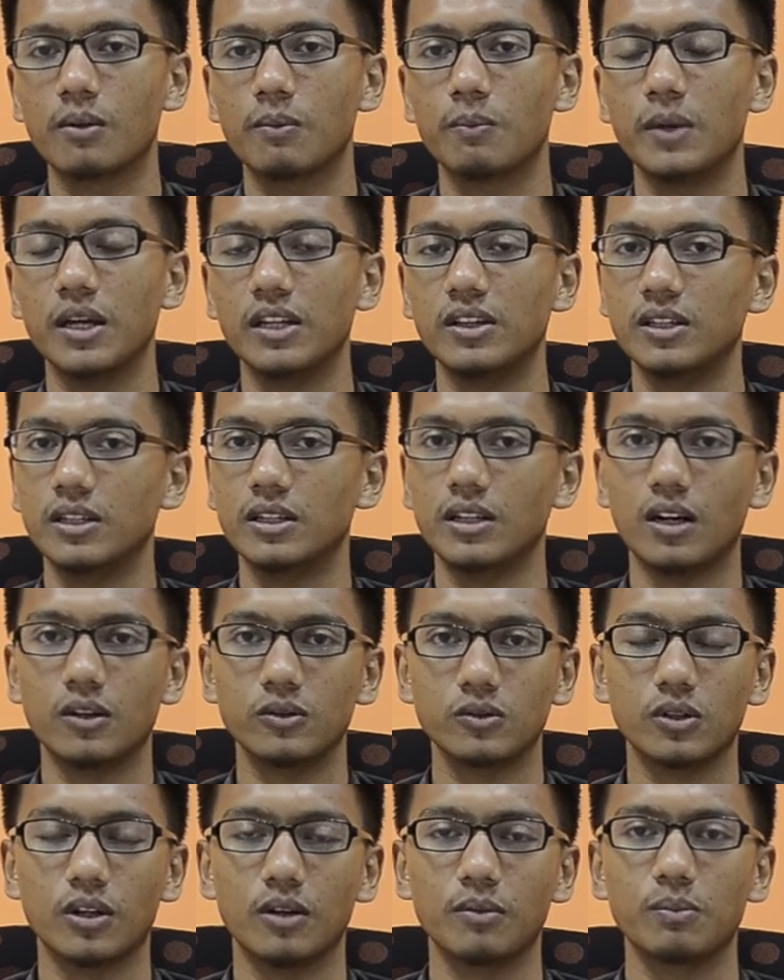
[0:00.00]
better
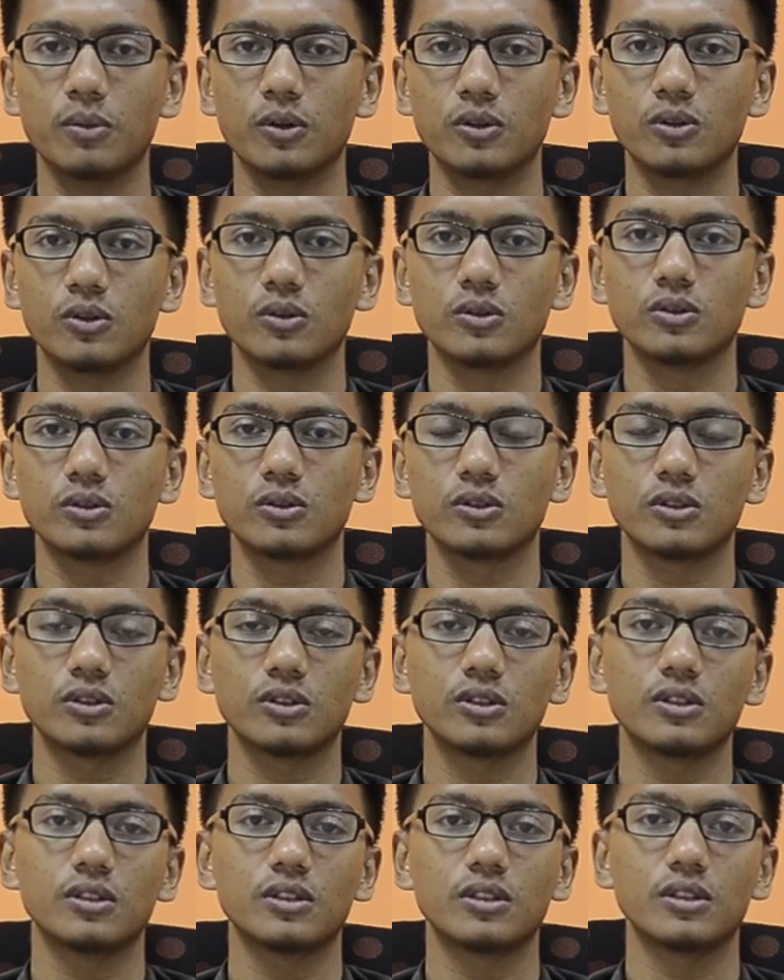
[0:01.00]
outcome photos.
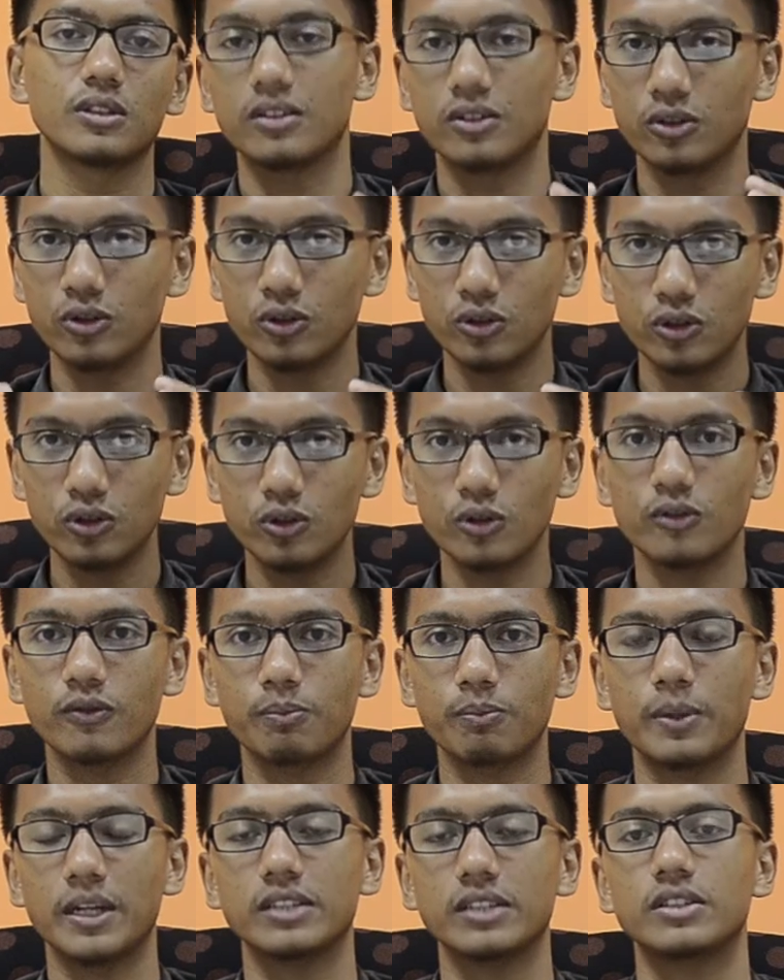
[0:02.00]
You
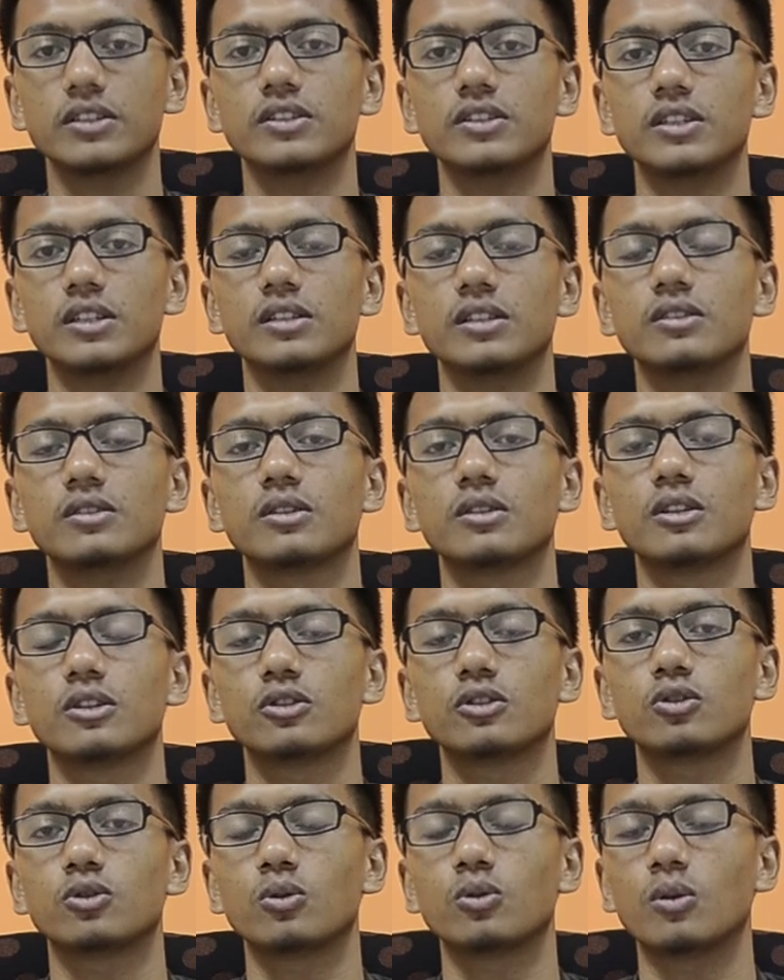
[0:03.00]
should practicing
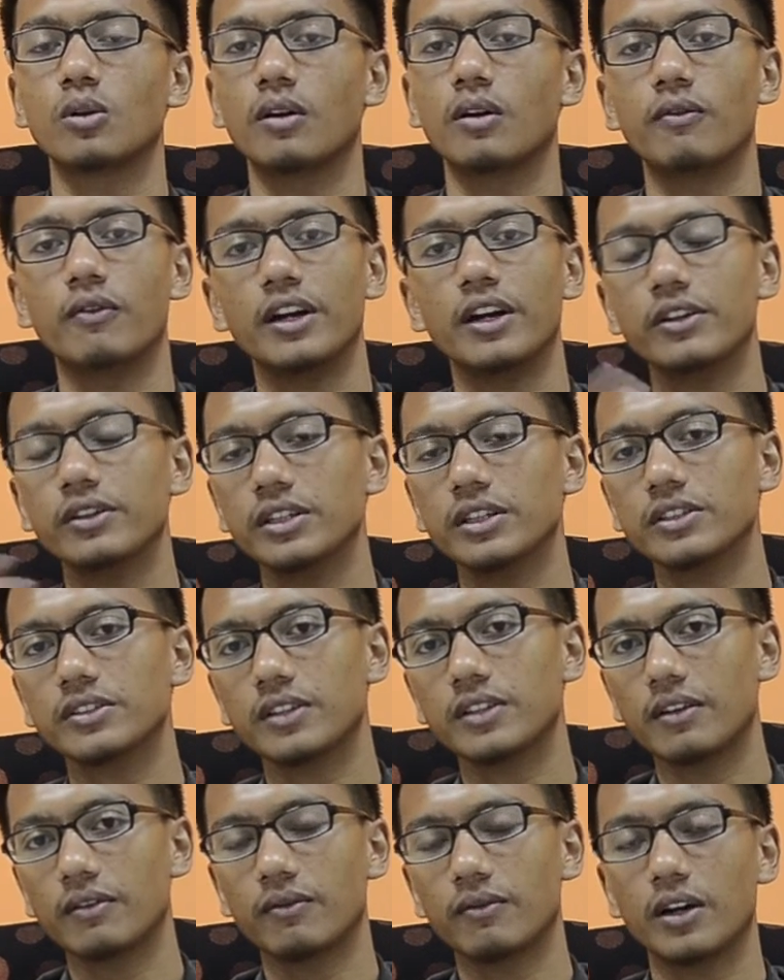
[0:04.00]
through a various
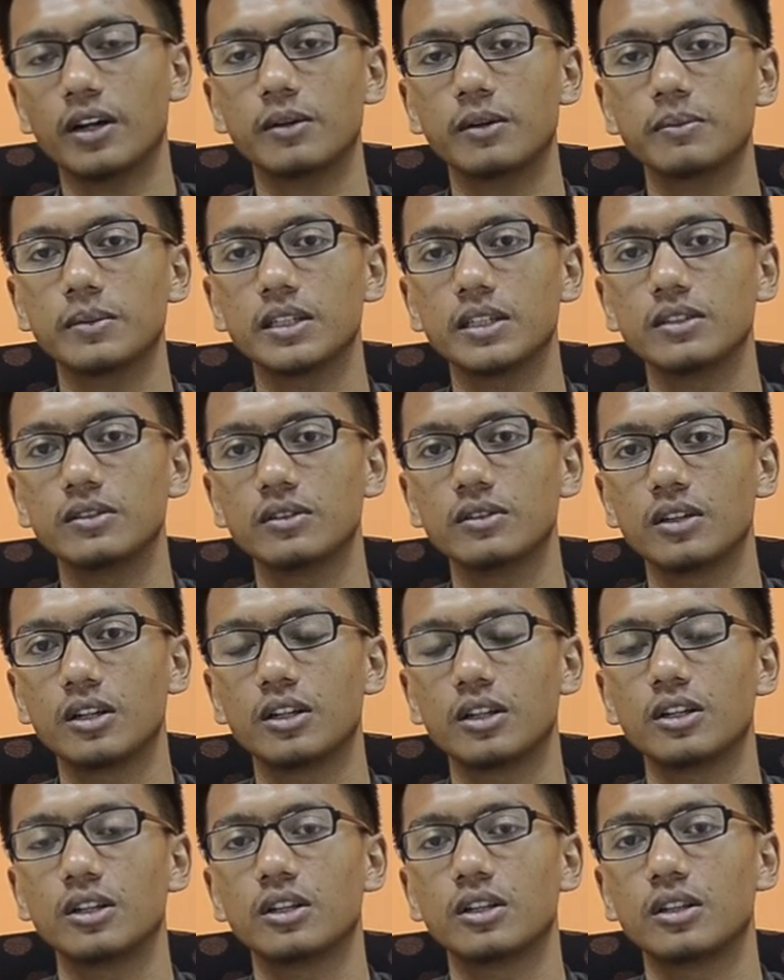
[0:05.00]
environment
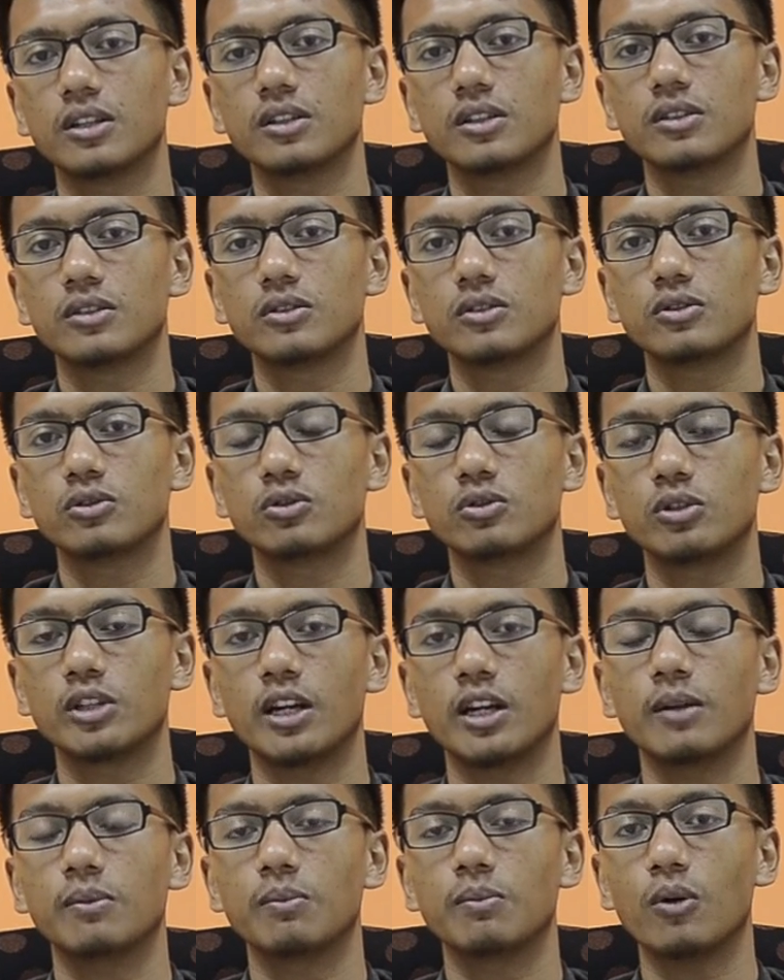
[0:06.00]
to
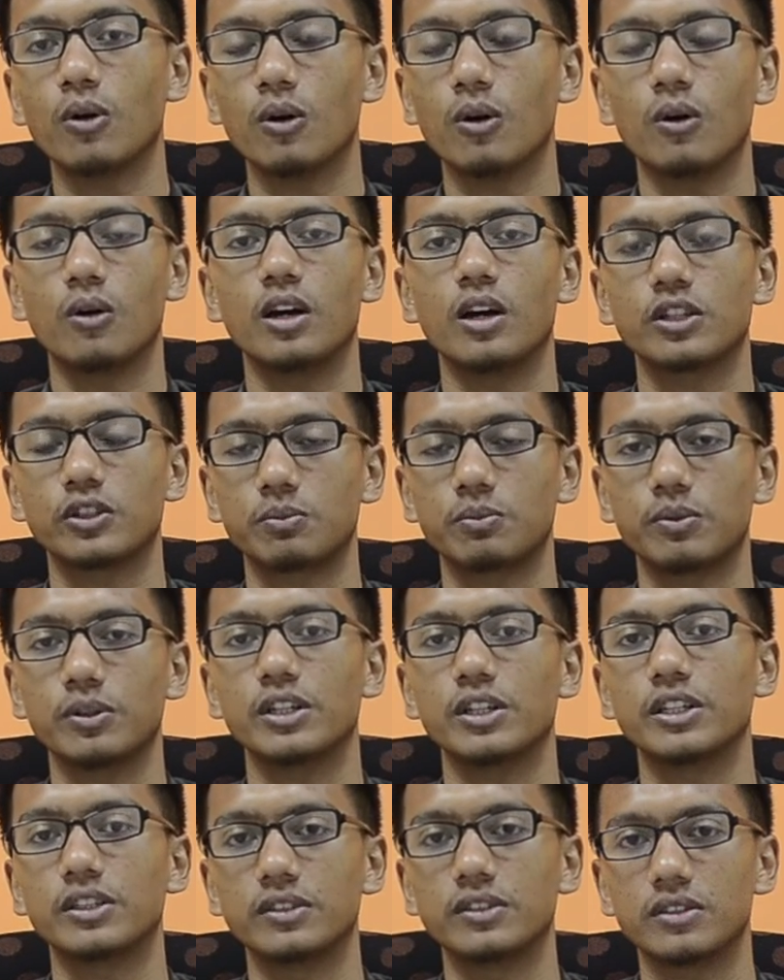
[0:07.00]
get more
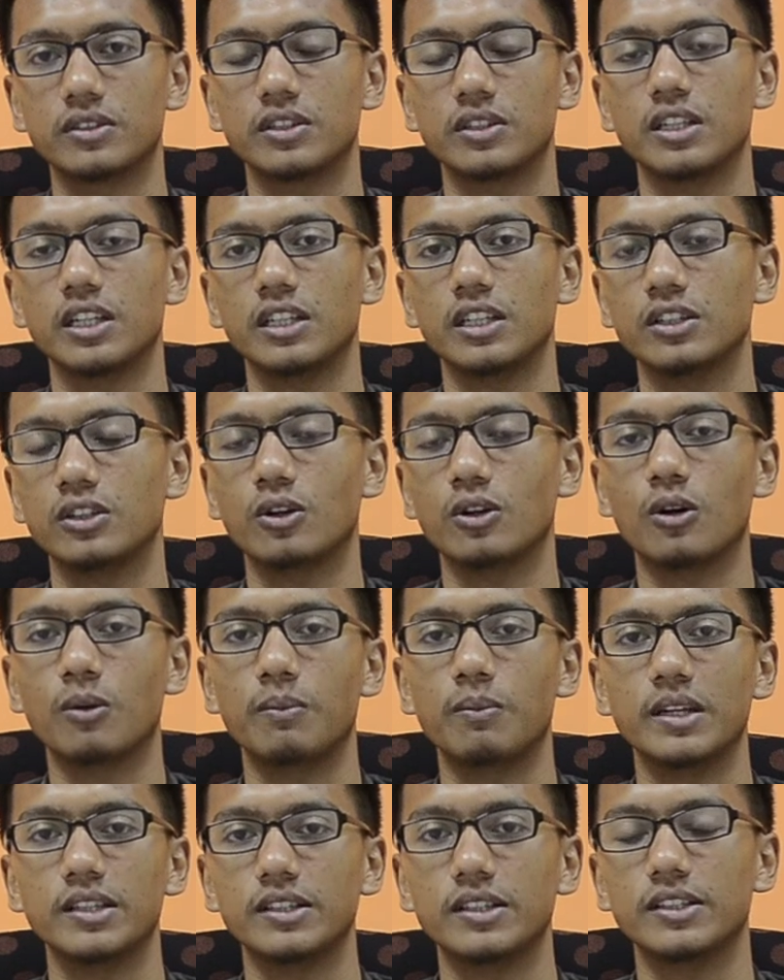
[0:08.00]
experience in your
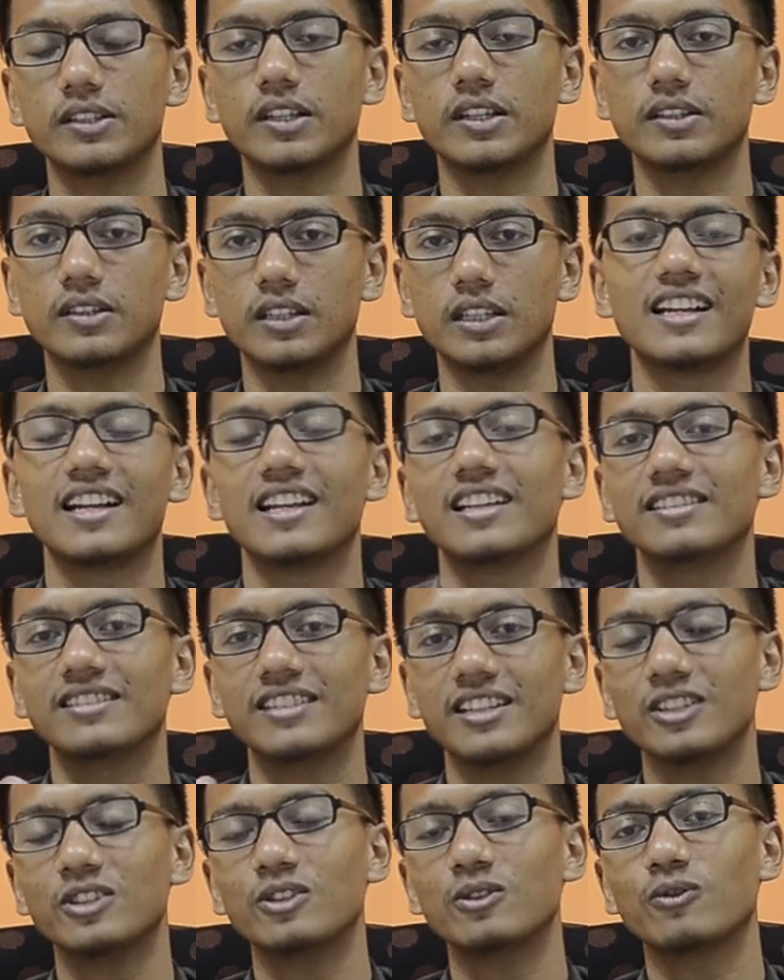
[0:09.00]
basic setting.
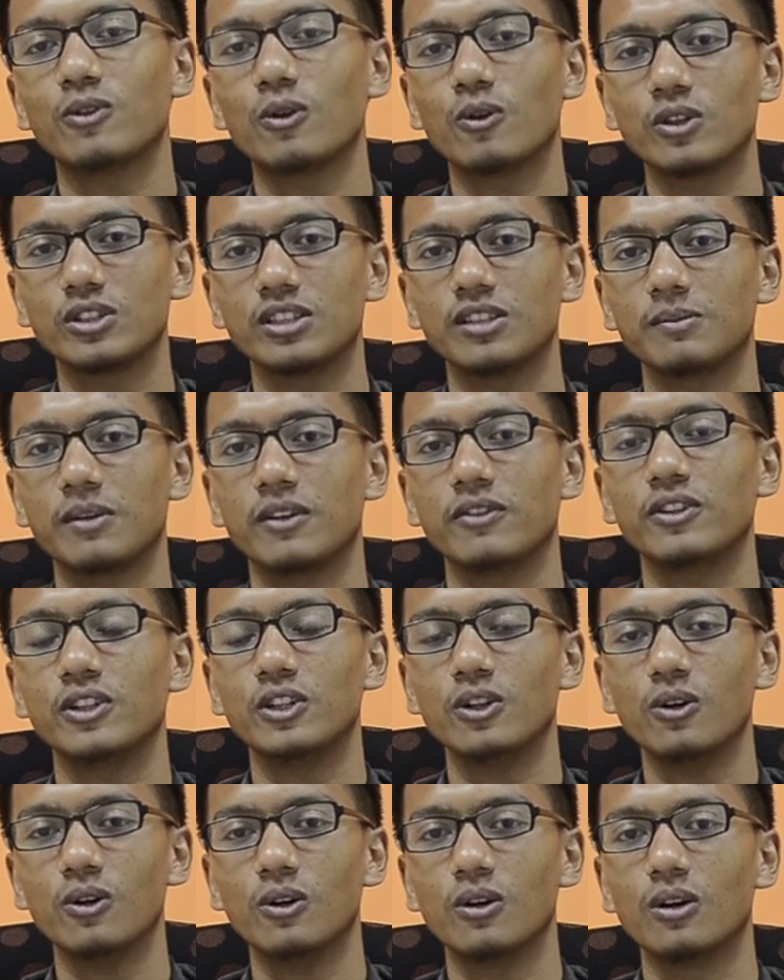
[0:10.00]
Thank you for watching my
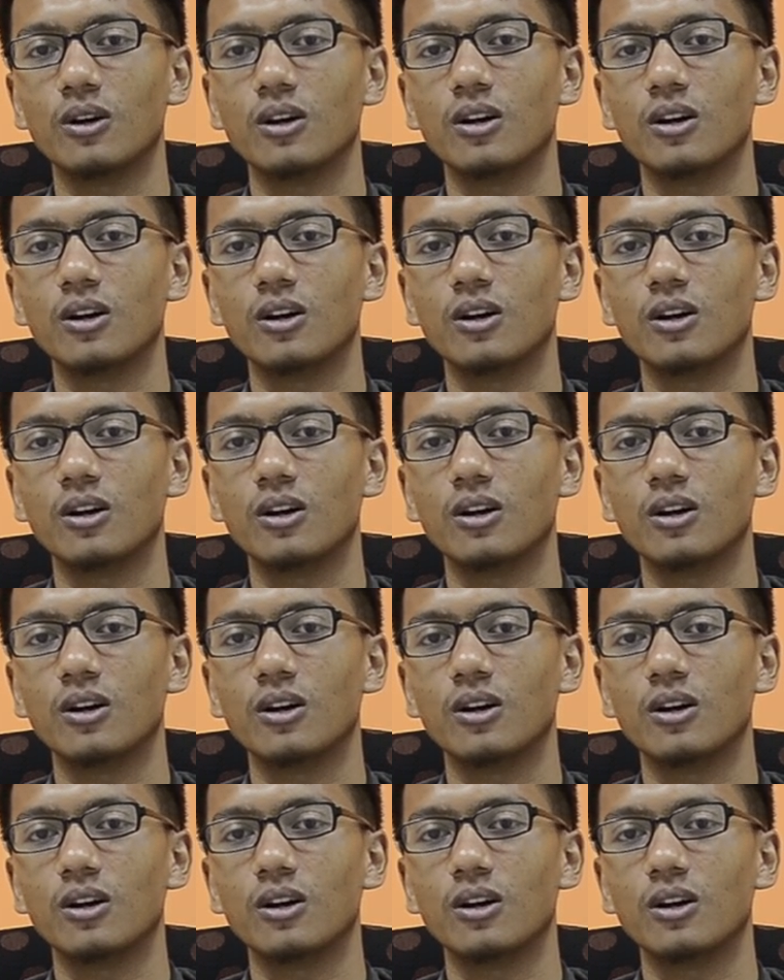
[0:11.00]
video.